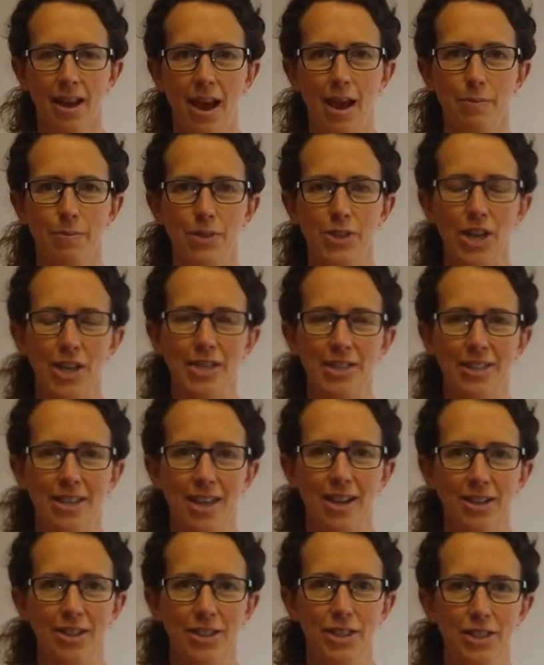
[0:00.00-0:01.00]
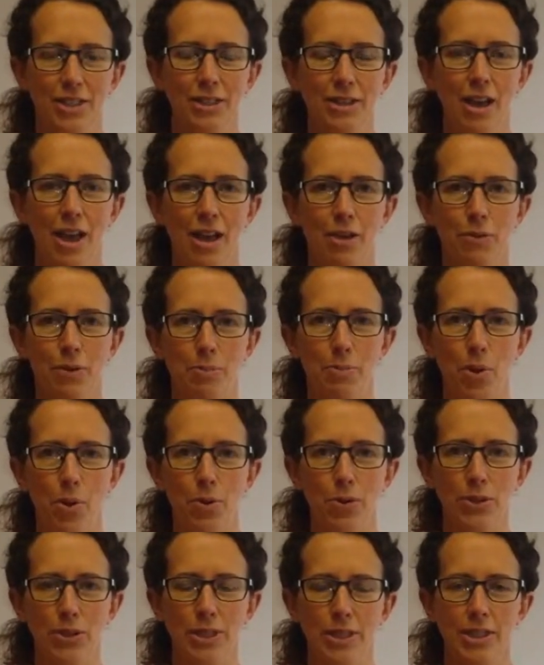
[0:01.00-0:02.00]
I'm Jen Skelton at
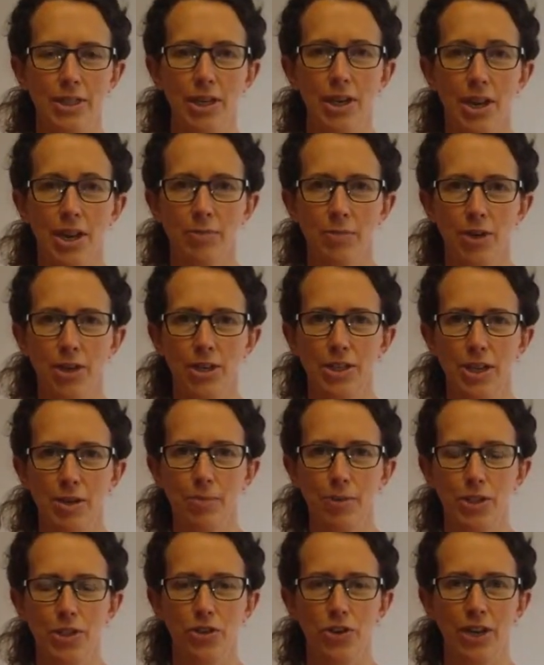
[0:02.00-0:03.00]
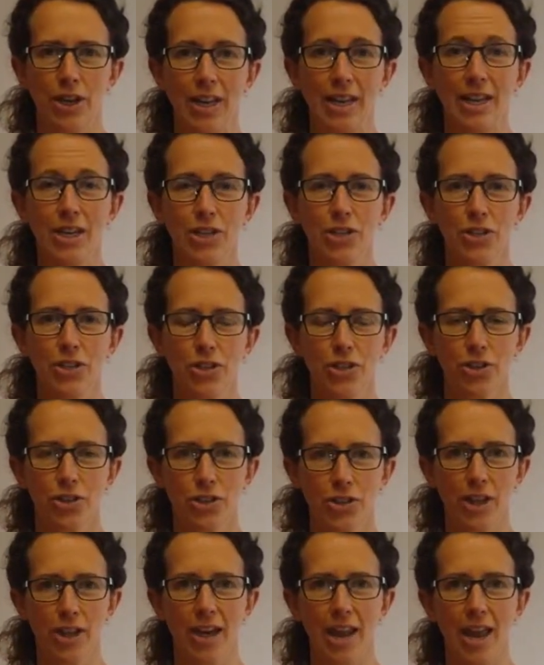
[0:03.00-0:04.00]
Repose, and today I'm going to demonstrate
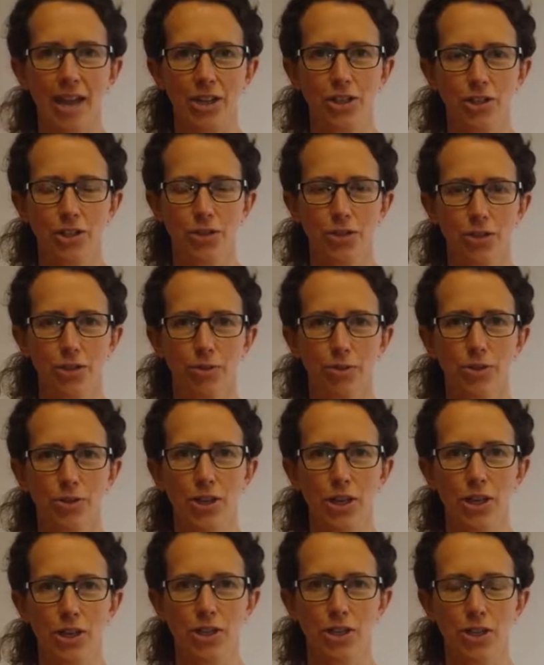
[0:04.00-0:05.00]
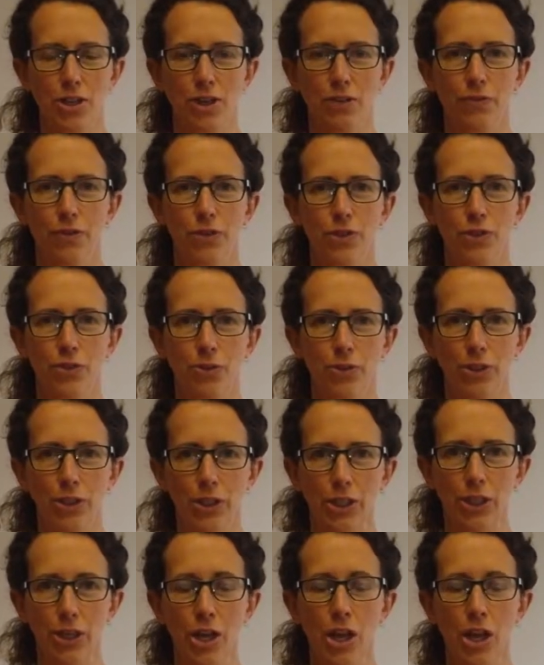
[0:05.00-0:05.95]
internal and external rotation of the shoulder.